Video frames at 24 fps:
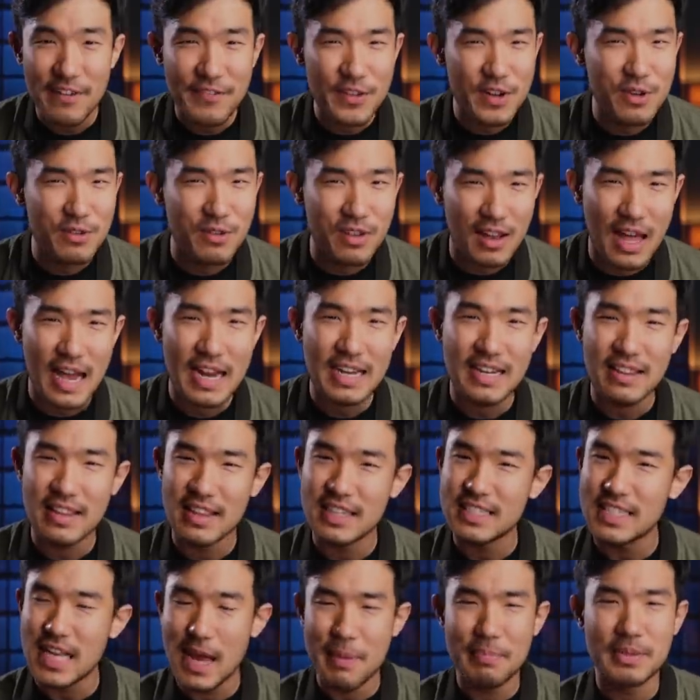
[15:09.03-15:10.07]
If you liked
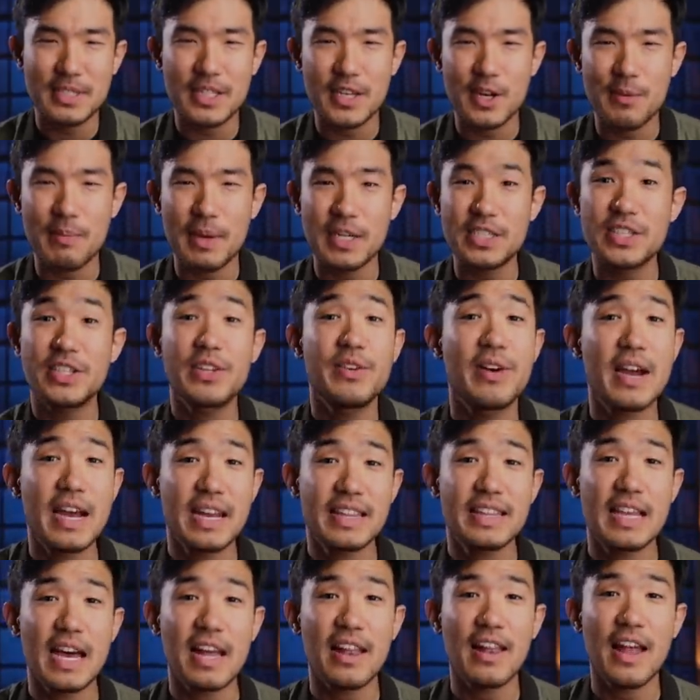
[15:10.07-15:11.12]
this episode, make sure you
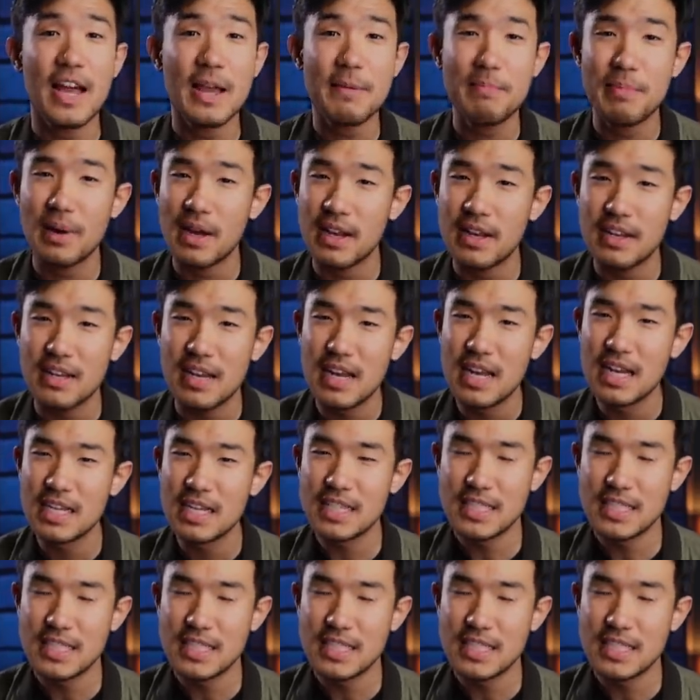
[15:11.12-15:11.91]
hit that like button.